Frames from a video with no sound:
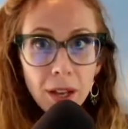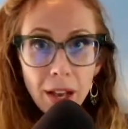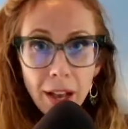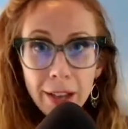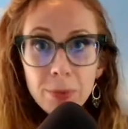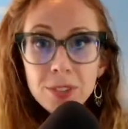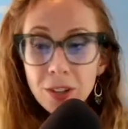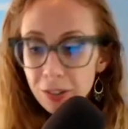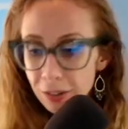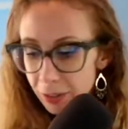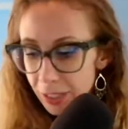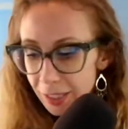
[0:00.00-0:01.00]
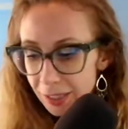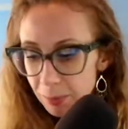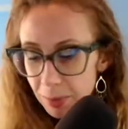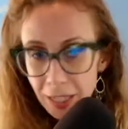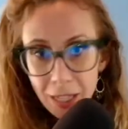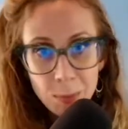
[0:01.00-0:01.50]
I started looking at some of
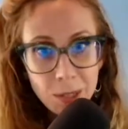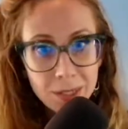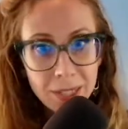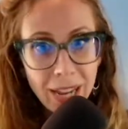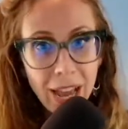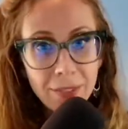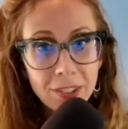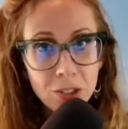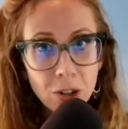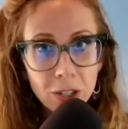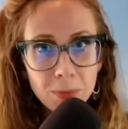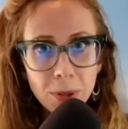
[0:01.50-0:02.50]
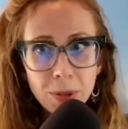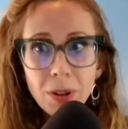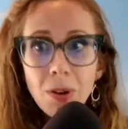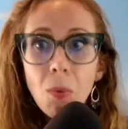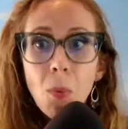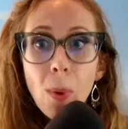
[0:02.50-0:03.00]
the emails that I have in dark mode.
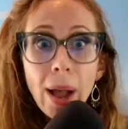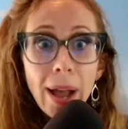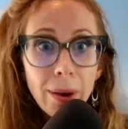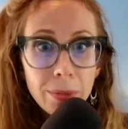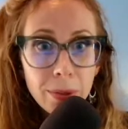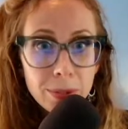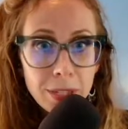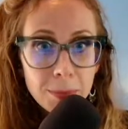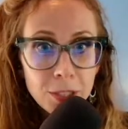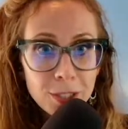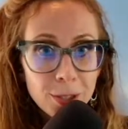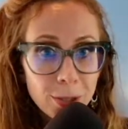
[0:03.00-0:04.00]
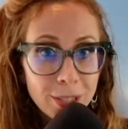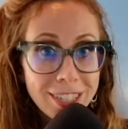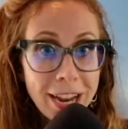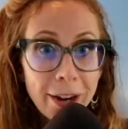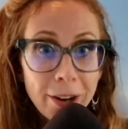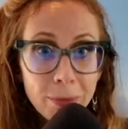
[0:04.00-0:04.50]
Wow, those images look
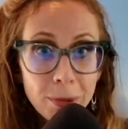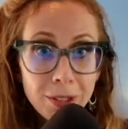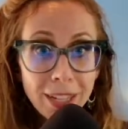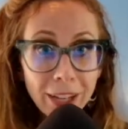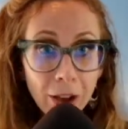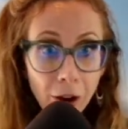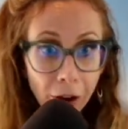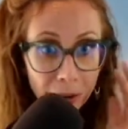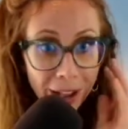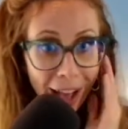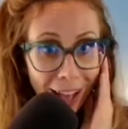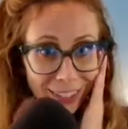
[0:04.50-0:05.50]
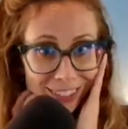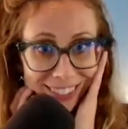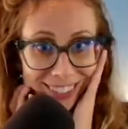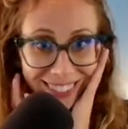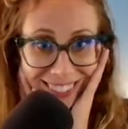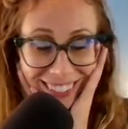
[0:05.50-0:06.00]
terrible. Like, oh gosh.
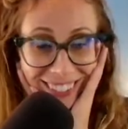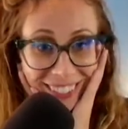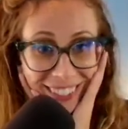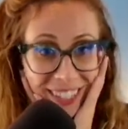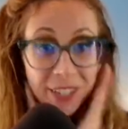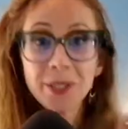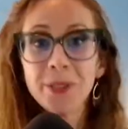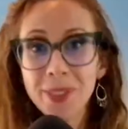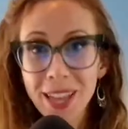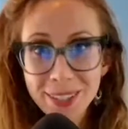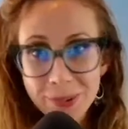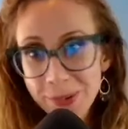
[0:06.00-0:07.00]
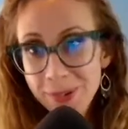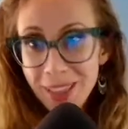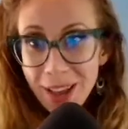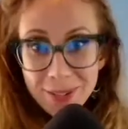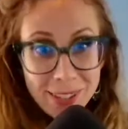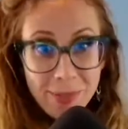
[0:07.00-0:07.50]
So that's cool.
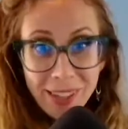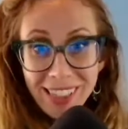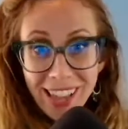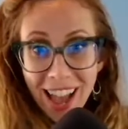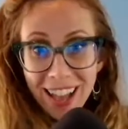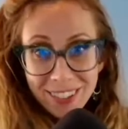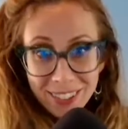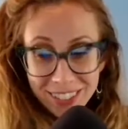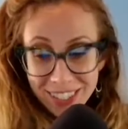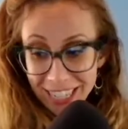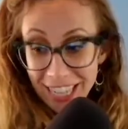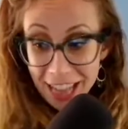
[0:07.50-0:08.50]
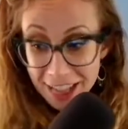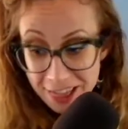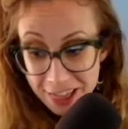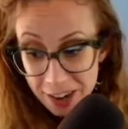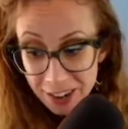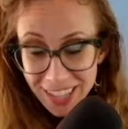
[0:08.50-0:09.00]
That was something that I learned like
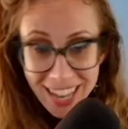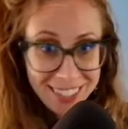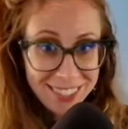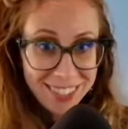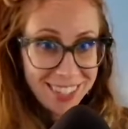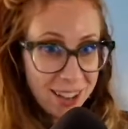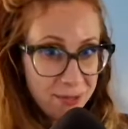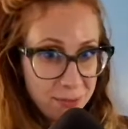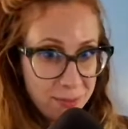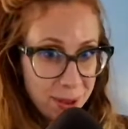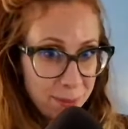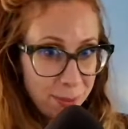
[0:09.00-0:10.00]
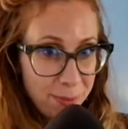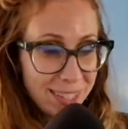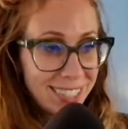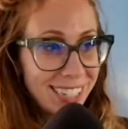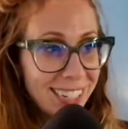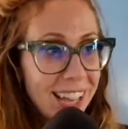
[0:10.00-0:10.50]
literally yesterday that we'll be
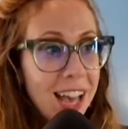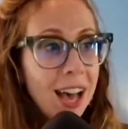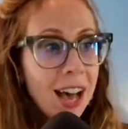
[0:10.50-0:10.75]
implementing.